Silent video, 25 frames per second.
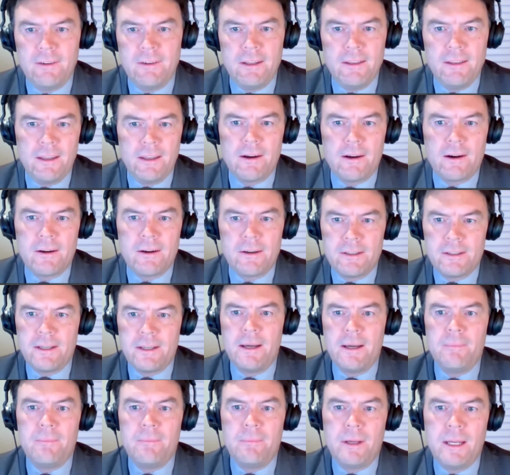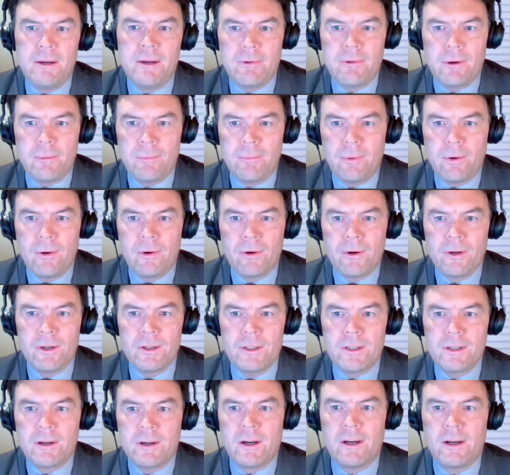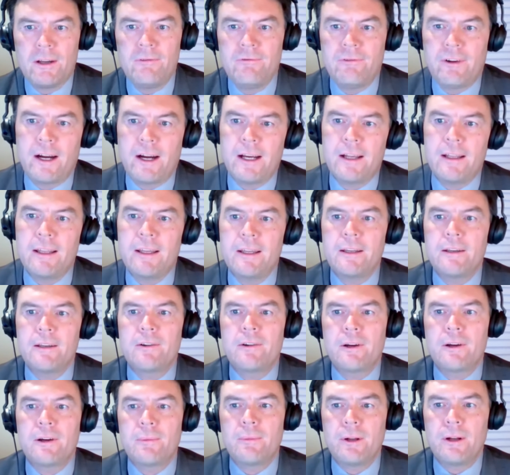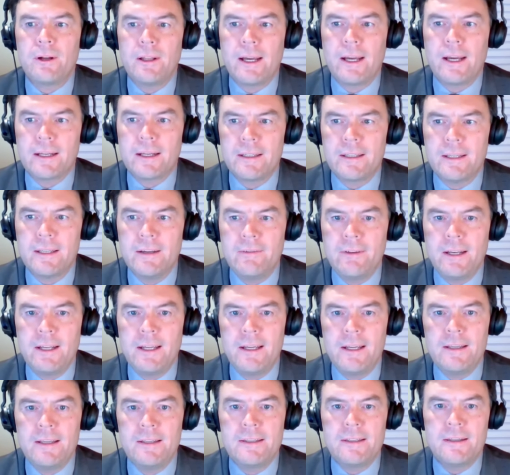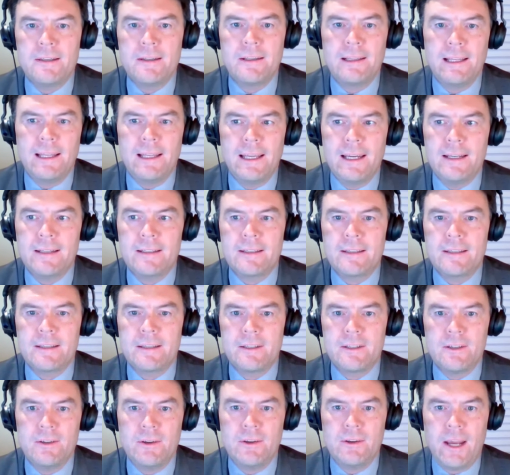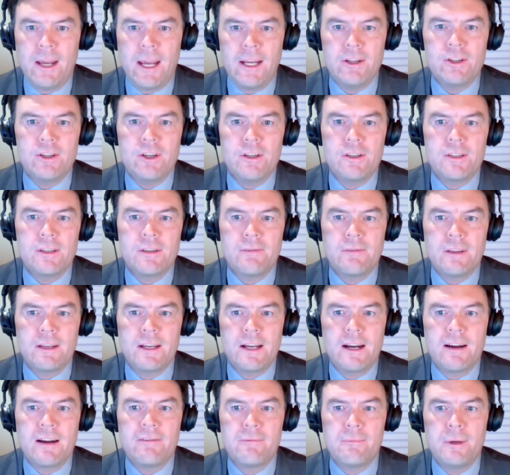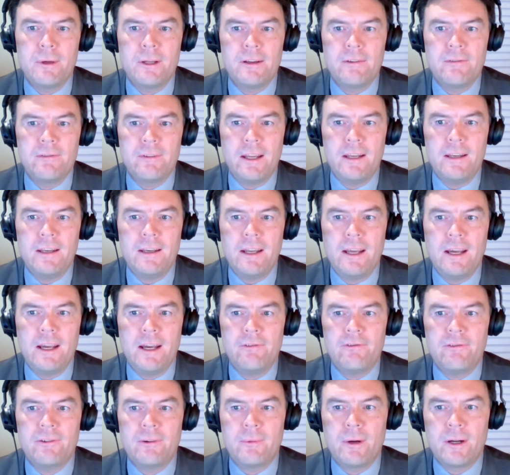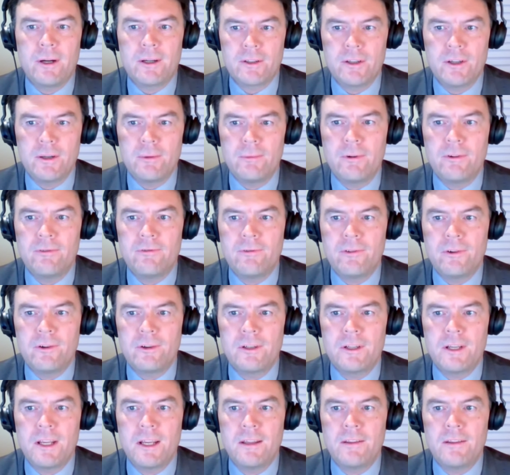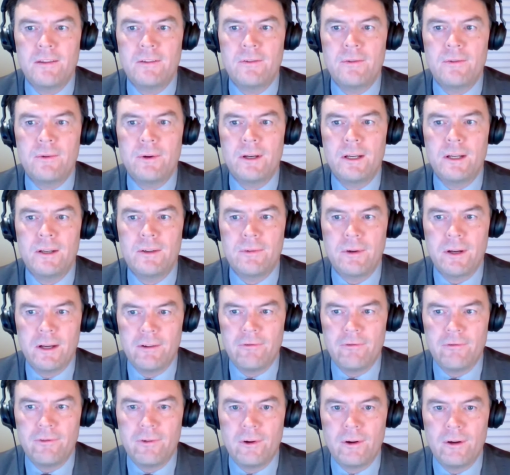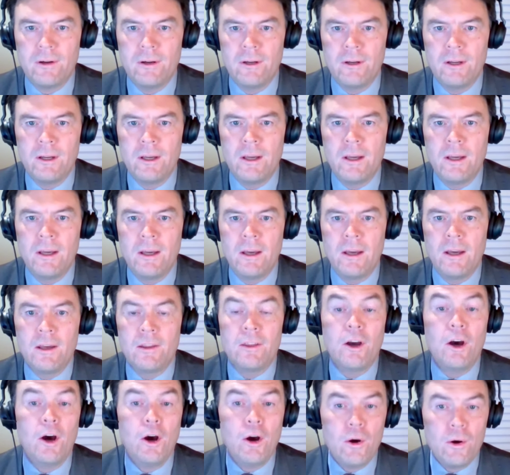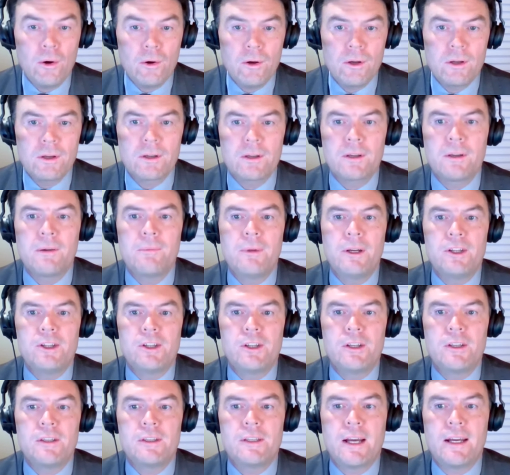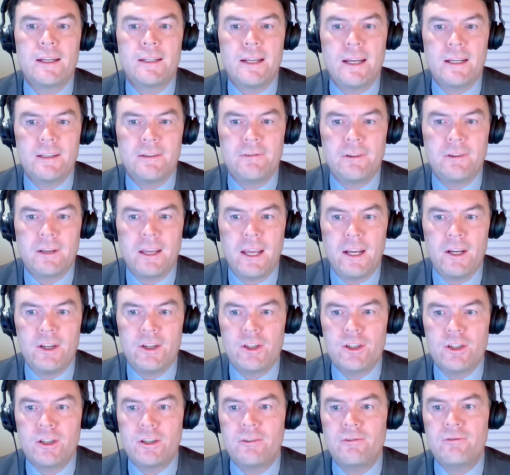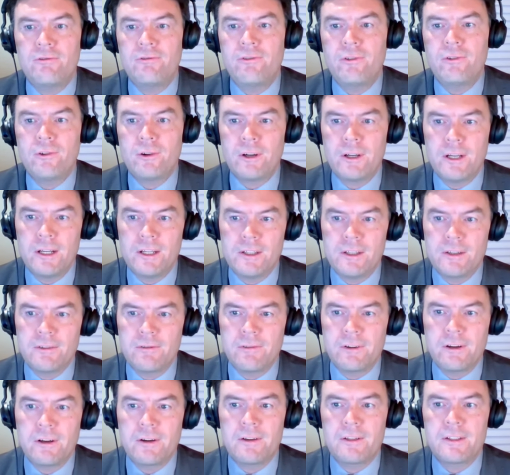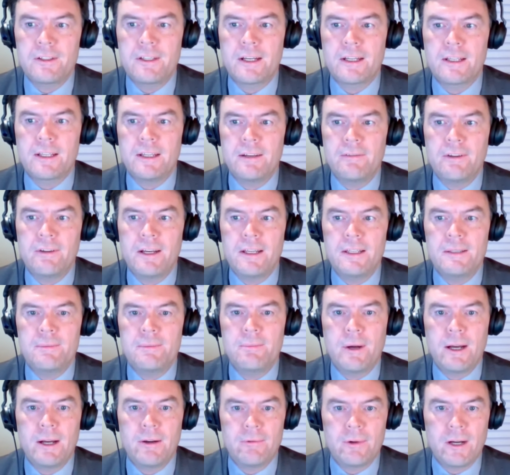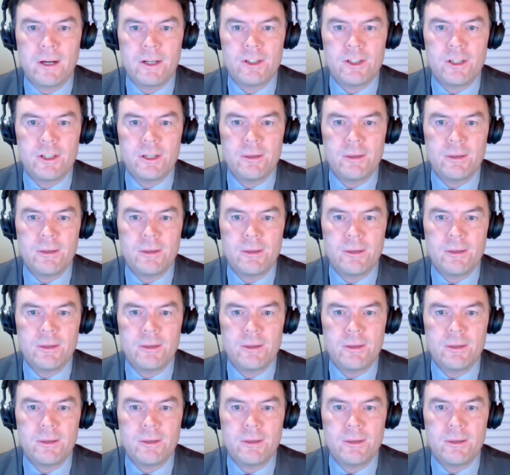given the RCMP report on violent criminal activities linked to agents of the government of India from October 14th, 2024, the Hogue Commission's identification of foreign interference activities by